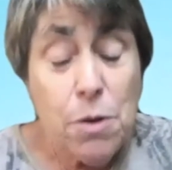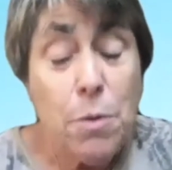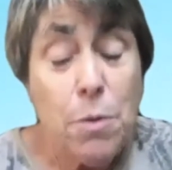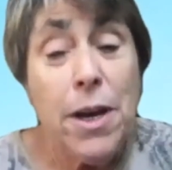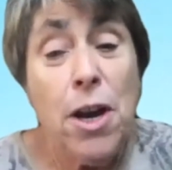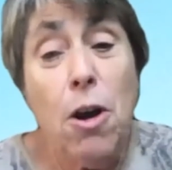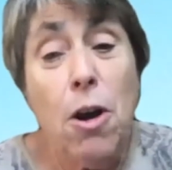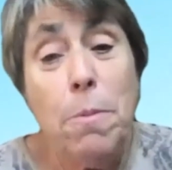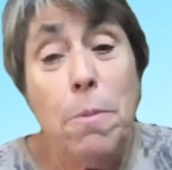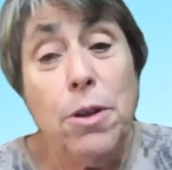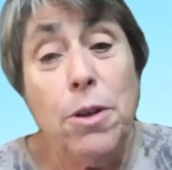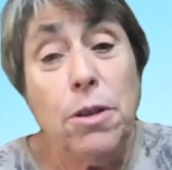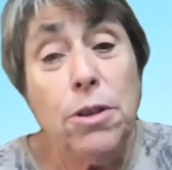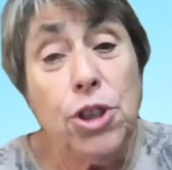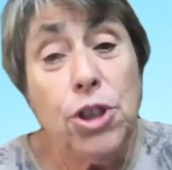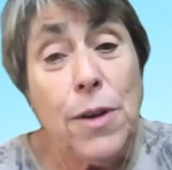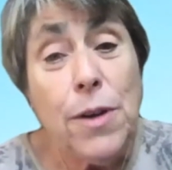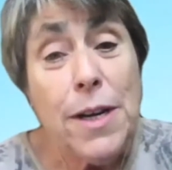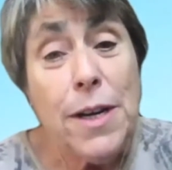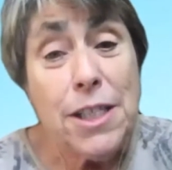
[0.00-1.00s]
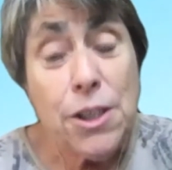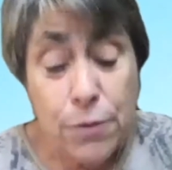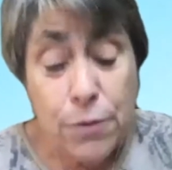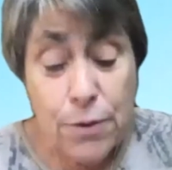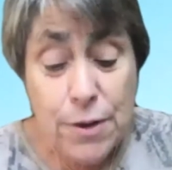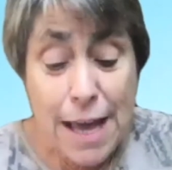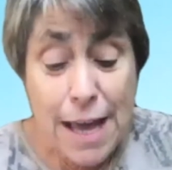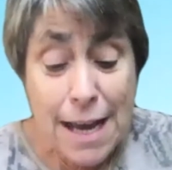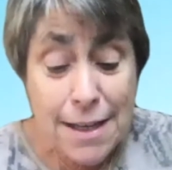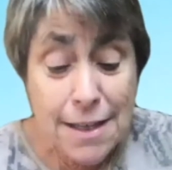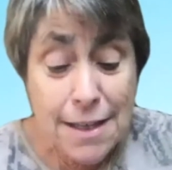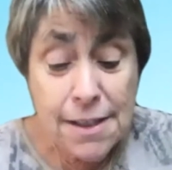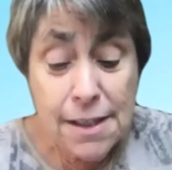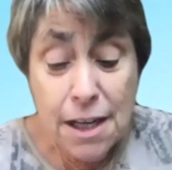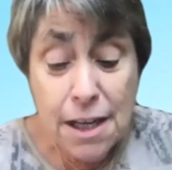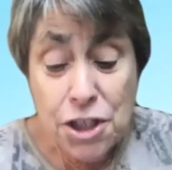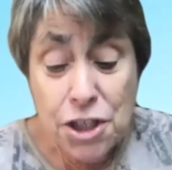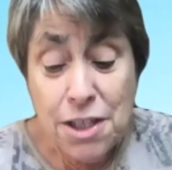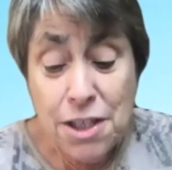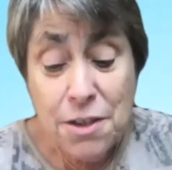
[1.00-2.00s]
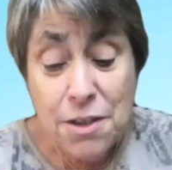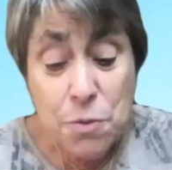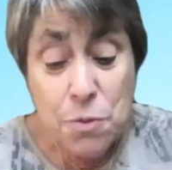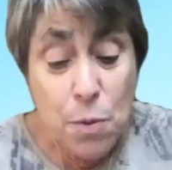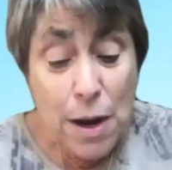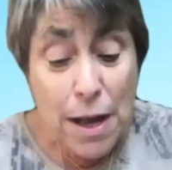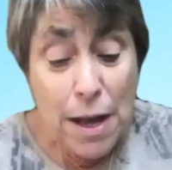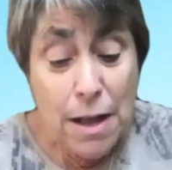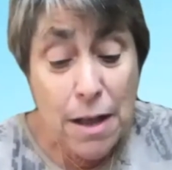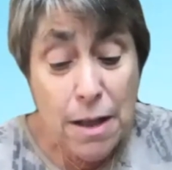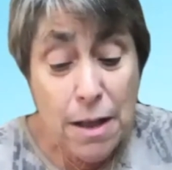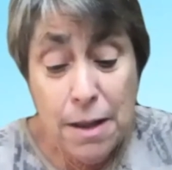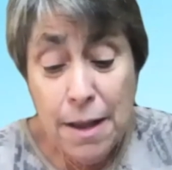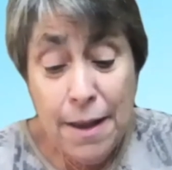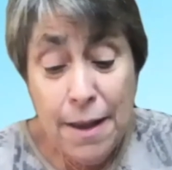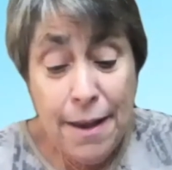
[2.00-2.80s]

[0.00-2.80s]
So we hope you'll join us for that discussion as well.